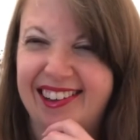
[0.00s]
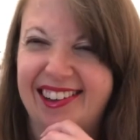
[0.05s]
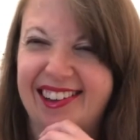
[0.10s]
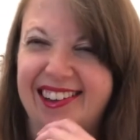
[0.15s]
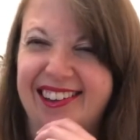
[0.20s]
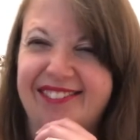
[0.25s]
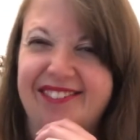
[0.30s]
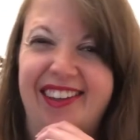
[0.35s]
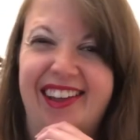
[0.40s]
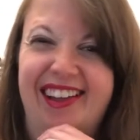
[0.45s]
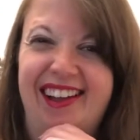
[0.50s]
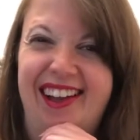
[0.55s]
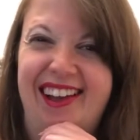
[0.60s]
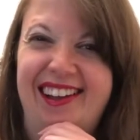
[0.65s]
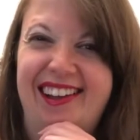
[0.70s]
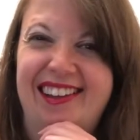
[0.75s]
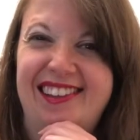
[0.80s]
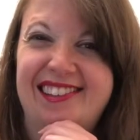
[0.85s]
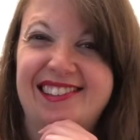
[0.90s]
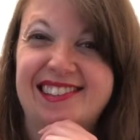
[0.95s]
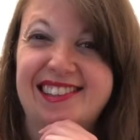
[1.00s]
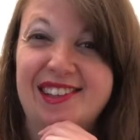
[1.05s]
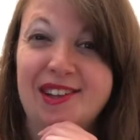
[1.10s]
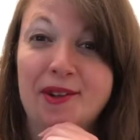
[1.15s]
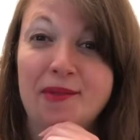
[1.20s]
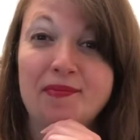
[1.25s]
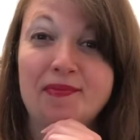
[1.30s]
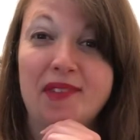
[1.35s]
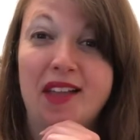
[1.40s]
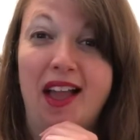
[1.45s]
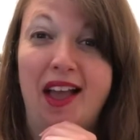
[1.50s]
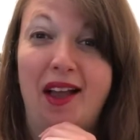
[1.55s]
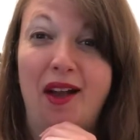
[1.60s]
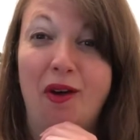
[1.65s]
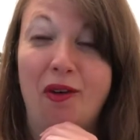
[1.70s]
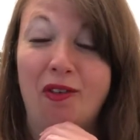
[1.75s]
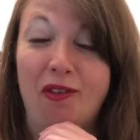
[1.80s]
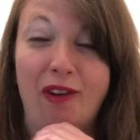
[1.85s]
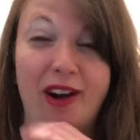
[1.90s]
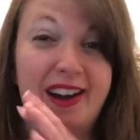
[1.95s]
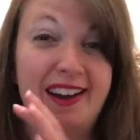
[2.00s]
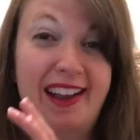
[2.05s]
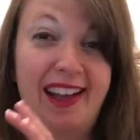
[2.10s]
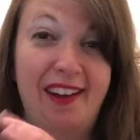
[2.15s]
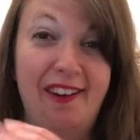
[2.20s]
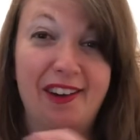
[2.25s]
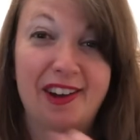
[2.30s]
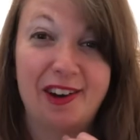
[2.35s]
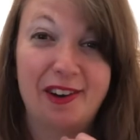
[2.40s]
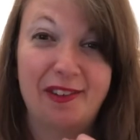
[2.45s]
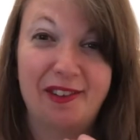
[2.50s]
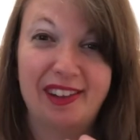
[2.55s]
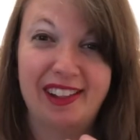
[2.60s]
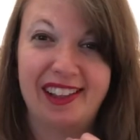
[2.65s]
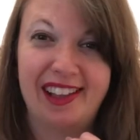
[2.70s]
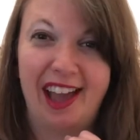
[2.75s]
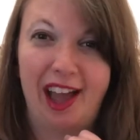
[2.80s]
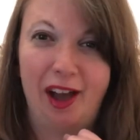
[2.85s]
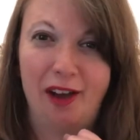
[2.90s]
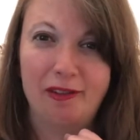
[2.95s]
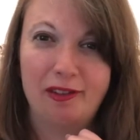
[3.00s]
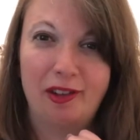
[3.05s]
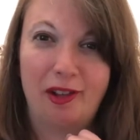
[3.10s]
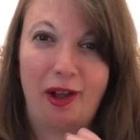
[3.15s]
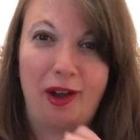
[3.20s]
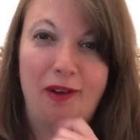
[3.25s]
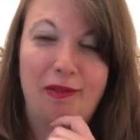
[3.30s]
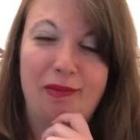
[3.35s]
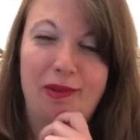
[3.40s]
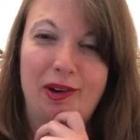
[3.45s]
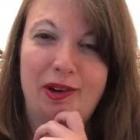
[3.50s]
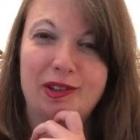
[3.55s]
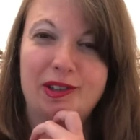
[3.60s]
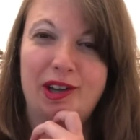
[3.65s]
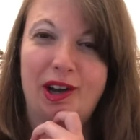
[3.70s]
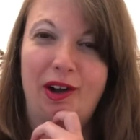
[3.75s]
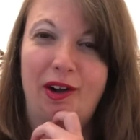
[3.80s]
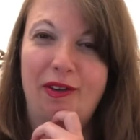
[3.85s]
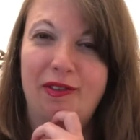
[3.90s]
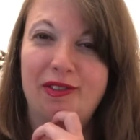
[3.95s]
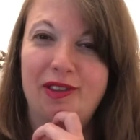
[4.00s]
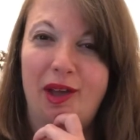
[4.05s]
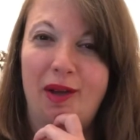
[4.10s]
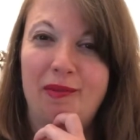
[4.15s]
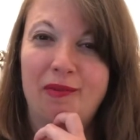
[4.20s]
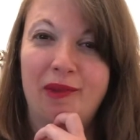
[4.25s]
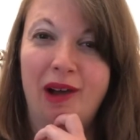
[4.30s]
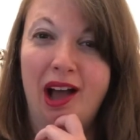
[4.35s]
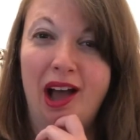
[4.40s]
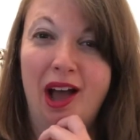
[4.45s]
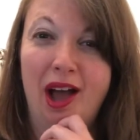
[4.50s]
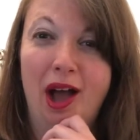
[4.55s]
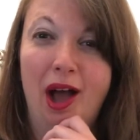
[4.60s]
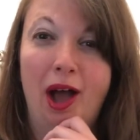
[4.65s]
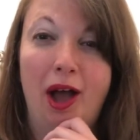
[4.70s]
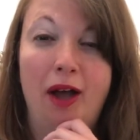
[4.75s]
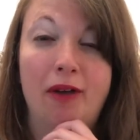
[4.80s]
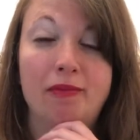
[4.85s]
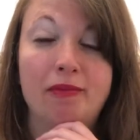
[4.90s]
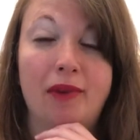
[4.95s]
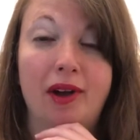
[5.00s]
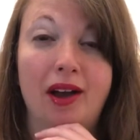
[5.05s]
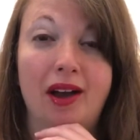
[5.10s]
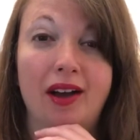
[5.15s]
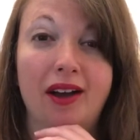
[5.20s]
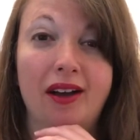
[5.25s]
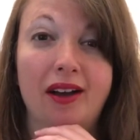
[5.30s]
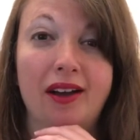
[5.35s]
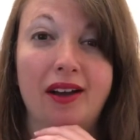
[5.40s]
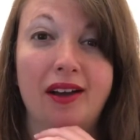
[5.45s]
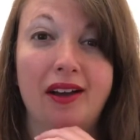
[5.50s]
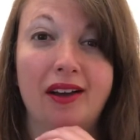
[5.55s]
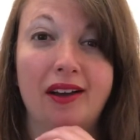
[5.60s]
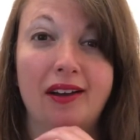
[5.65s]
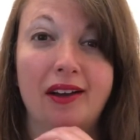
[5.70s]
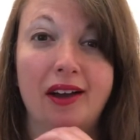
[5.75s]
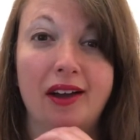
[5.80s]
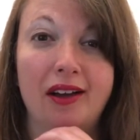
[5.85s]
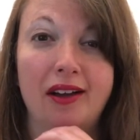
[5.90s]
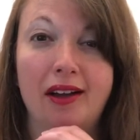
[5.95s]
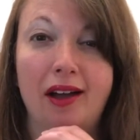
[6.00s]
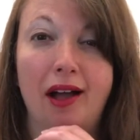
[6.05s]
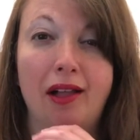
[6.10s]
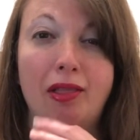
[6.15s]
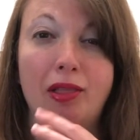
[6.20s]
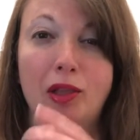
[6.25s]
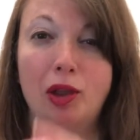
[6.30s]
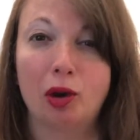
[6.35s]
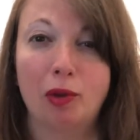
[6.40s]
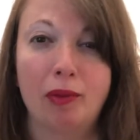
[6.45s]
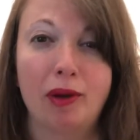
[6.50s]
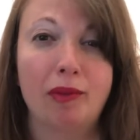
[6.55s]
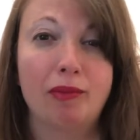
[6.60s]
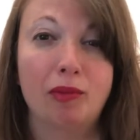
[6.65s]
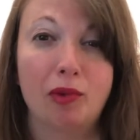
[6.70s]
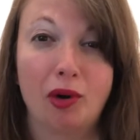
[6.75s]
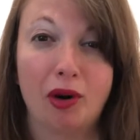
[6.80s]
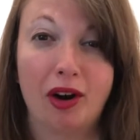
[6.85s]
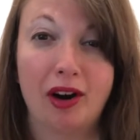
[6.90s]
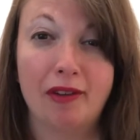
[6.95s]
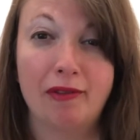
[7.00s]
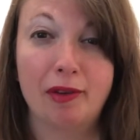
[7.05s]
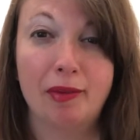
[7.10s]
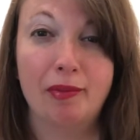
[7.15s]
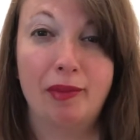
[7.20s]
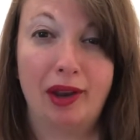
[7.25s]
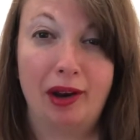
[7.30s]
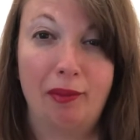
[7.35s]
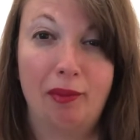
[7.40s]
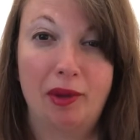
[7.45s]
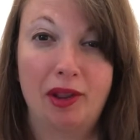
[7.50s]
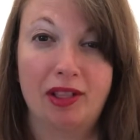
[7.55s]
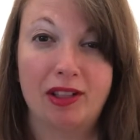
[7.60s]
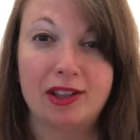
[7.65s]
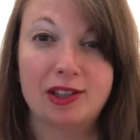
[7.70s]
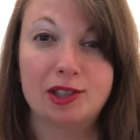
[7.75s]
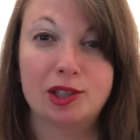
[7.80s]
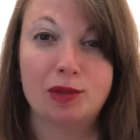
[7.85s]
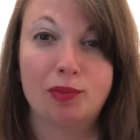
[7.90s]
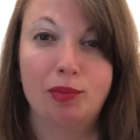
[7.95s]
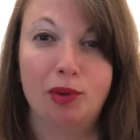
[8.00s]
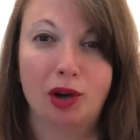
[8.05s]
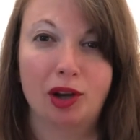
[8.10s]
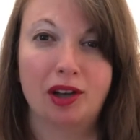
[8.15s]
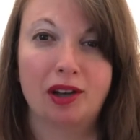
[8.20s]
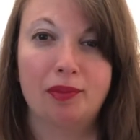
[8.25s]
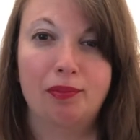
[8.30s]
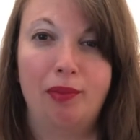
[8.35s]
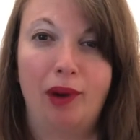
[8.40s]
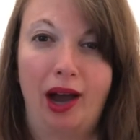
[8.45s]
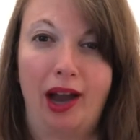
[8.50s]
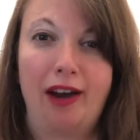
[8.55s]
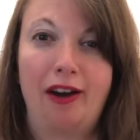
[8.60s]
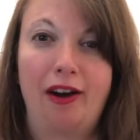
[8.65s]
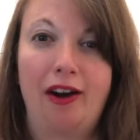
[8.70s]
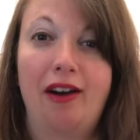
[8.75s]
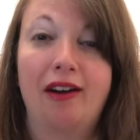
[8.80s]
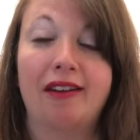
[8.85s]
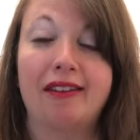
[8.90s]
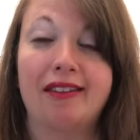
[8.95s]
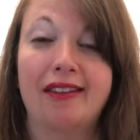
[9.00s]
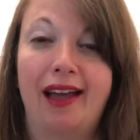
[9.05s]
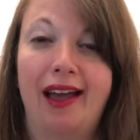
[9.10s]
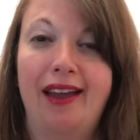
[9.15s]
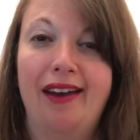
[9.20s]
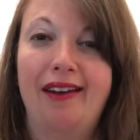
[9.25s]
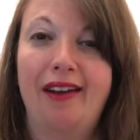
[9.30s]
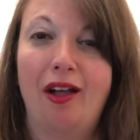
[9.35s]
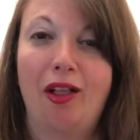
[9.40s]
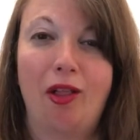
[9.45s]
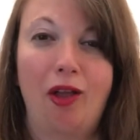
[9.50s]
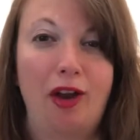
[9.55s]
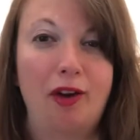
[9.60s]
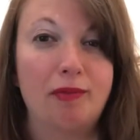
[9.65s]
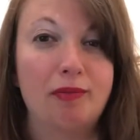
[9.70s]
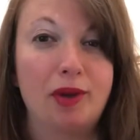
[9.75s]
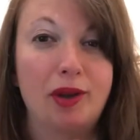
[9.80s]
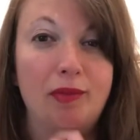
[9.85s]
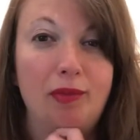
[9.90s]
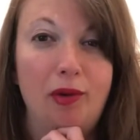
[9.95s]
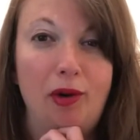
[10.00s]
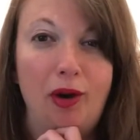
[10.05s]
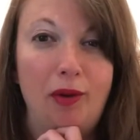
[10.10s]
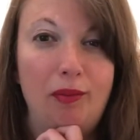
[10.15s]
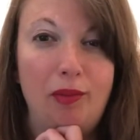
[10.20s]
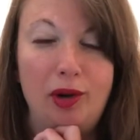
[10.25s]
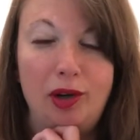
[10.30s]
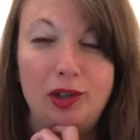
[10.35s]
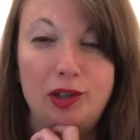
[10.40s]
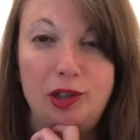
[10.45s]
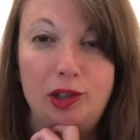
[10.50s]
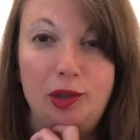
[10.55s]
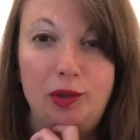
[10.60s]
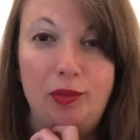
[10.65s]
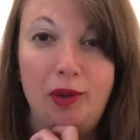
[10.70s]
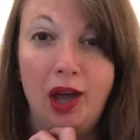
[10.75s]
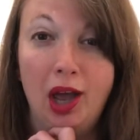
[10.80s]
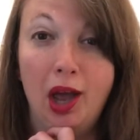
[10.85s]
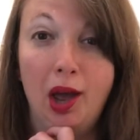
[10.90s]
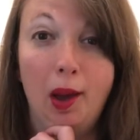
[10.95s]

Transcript: Because right now I don't really have a lot of bookshelves. I'm a little bit more of a minimalist book buyer than a lot of people on booktube.